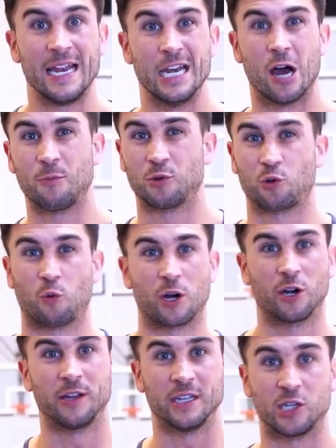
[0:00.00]
now I'm just
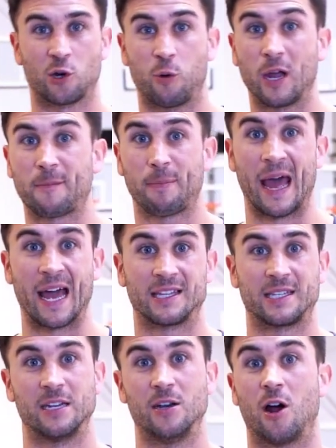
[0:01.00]
working on these quick
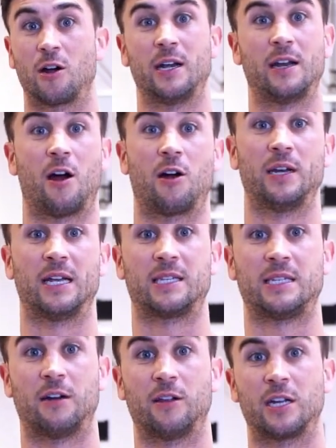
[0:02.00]
paths that aren't
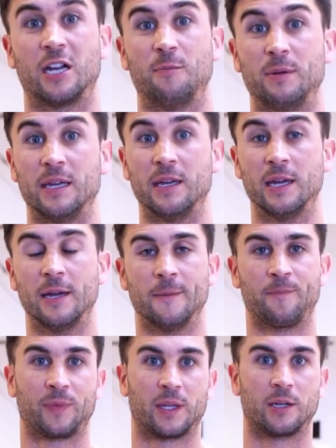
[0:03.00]
necessarily gonna be
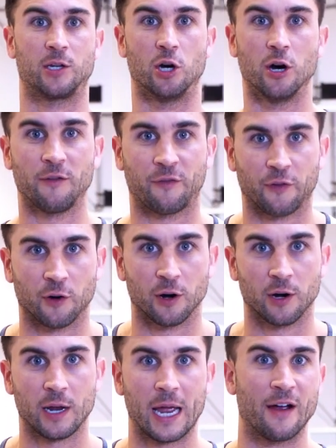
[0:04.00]
good
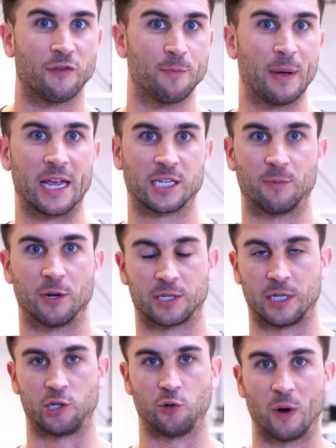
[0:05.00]
for every basketball
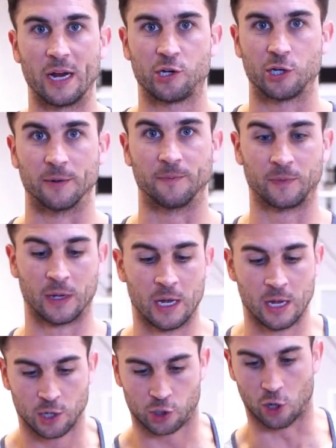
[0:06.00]
situation.
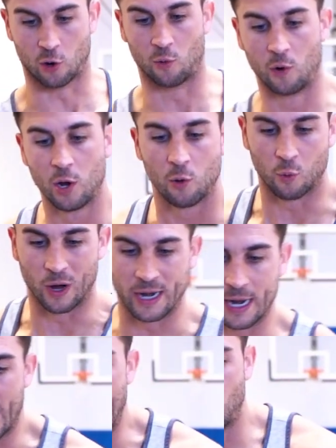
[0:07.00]
So what
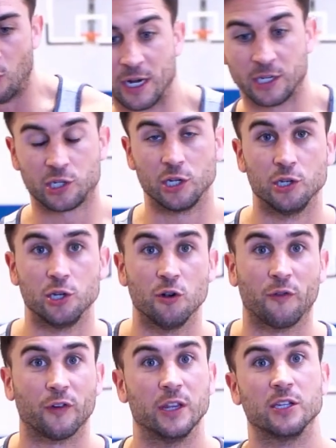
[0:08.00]
I want us to do
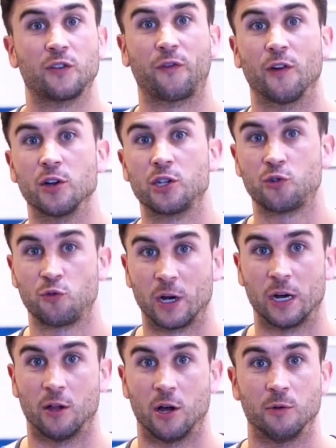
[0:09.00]
for this first
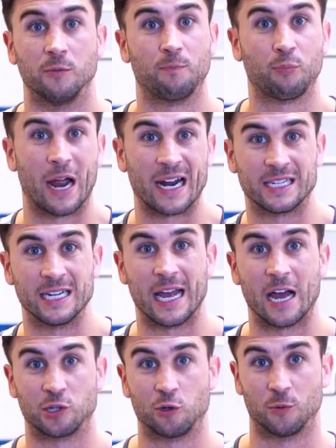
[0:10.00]
drill on practicing
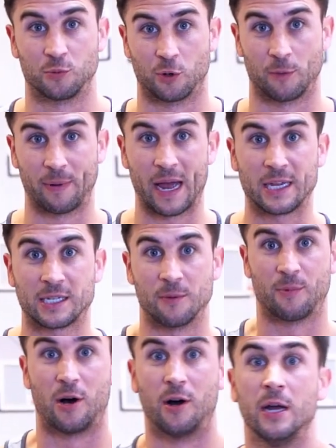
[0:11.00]
how to absorb
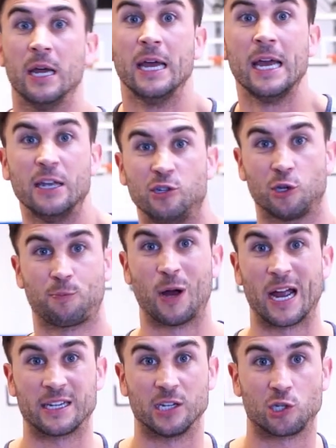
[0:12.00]
basketball is just
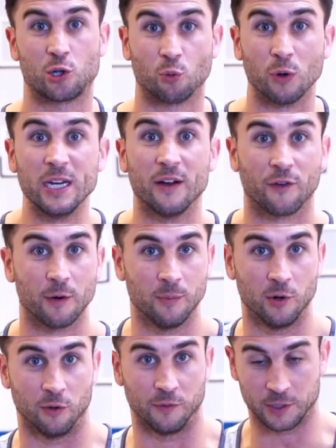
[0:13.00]
practice 3 different
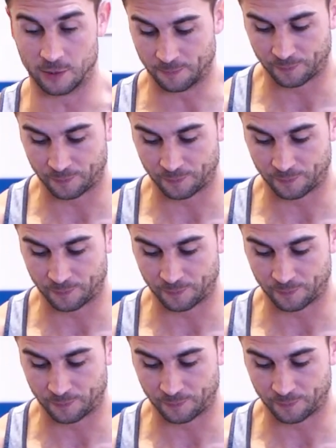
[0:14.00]
moves.